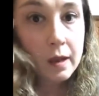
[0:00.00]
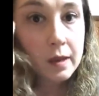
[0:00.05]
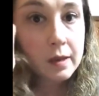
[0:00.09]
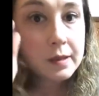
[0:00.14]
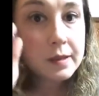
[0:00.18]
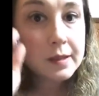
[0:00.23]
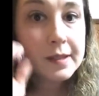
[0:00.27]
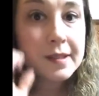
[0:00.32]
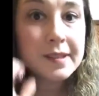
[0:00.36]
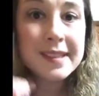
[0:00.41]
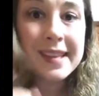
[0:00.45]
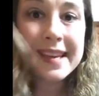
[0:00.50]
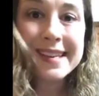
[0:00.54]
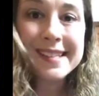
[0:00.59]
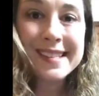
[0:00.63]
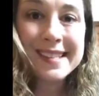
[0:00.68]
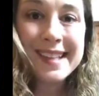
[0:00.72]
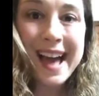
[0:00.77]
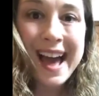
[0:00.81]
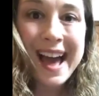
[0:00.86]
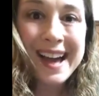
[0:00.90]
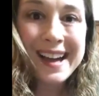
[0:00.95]
So thanks a
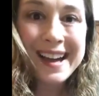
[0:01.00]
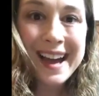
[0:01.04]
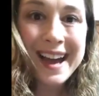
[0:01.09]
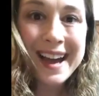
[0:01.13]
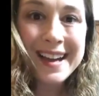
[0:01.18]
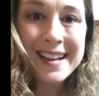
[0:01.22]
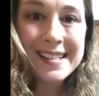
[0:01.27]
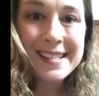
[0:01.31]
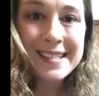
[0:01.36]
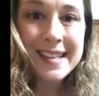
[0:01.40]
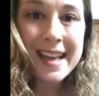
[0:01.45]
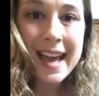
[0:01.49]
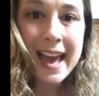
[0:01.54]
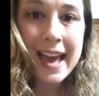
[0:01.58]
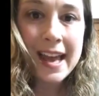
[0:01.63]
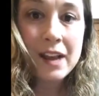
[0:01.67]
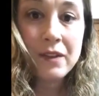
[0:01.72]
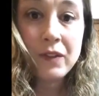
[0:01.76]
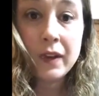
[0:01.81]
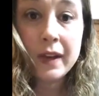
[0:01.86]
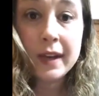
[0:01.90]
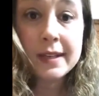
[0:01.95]
lot, guys. And
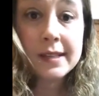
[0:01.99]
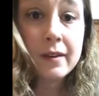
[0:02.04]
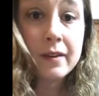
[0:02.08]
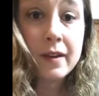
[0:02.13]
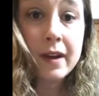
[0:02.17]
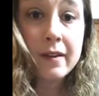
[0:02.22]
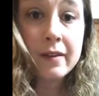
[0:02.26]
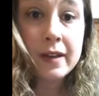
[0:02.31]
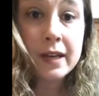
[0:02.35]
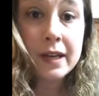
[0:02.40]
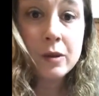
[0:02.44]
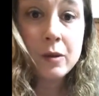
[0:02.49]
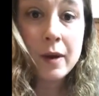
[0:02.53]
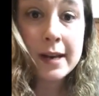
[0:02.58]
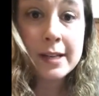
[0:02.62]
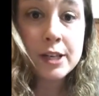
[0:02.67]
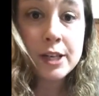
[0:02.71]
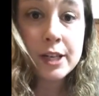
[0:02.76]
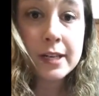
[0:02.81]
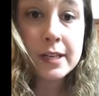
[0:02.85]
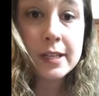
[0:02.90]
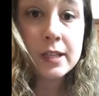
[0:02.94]
if you guys ever have any
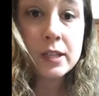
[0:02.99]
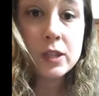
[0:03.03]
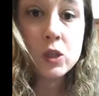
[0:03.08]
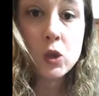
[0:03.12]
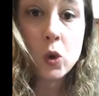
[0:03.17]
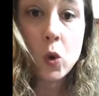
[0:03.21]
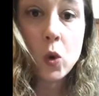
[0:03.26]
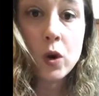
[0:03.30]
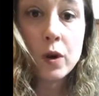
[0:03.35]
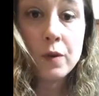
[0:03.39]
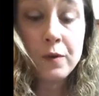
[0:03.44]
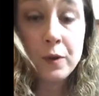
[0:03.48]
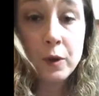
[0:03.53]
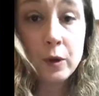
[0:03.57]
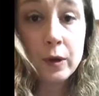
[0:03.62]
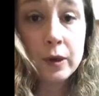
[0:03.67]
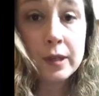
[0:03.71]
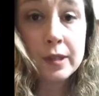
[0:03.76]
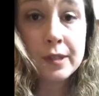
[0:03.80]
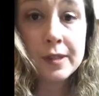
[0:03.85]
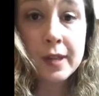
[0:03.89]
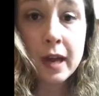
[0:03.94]
questions, or if you're
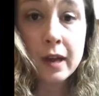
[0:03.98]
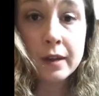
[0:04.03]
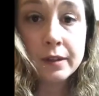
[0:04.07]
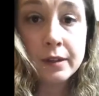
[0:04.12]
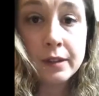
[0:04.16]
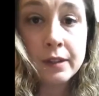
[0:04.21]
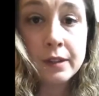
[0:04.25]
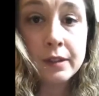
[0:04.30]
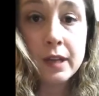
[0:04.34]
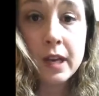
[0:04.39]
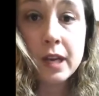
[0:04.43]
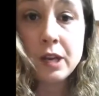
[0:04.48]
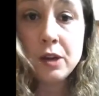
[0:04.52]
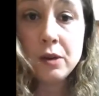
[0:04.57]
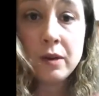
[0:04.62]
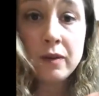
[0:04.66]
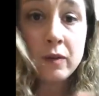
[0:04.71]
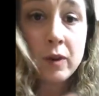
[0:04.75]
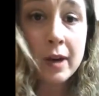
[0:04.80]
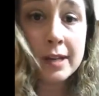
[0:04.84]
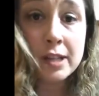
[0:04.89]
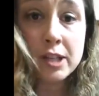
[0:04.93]
a consultant and you
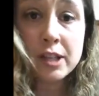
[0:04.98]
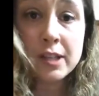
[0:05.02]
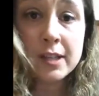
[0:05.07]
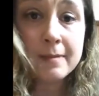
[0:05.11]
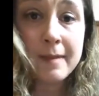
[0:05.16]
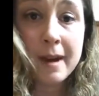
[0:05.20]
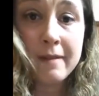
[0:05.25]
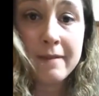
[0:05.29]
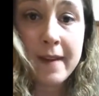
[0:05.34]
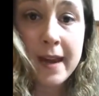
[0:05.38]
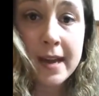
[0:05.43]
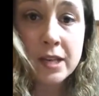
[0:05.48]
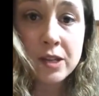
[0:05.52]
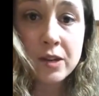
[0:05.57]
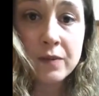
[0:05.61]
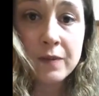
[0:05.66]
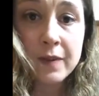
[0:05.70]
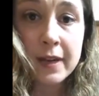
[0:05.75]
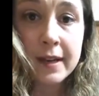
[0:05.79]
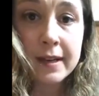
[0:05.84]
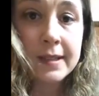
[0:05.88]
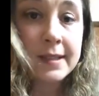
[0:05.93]
have questions about Fashion
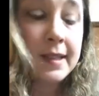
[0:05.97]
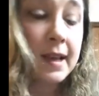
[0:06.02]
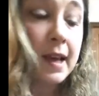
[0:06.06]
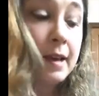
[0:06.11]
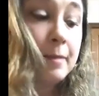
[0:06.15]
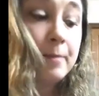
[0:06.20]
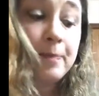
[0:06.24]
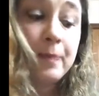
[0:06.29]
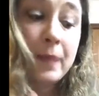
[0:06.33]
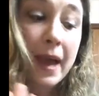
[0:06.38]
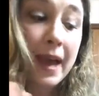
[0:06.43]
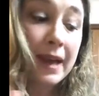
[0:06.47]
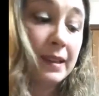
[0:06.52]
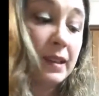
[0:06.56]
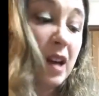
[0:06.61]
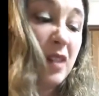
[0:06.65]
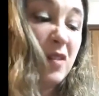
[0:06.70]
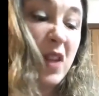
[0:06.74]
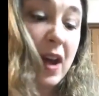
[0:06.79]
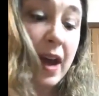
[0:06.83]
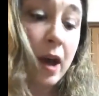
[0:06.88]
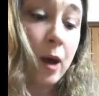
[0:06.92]
Fix, I'd
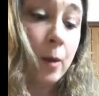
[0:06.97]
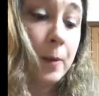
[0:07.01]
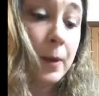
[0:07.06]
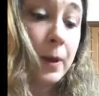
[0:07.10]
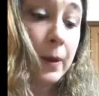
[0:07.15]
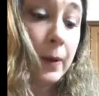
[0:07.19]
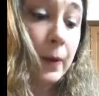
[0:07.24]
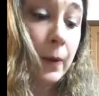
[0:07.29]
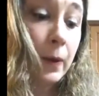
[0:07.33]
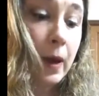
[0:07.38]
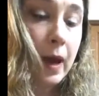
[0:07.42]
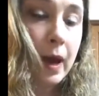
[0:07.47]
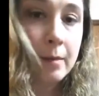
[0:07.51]
love to help you.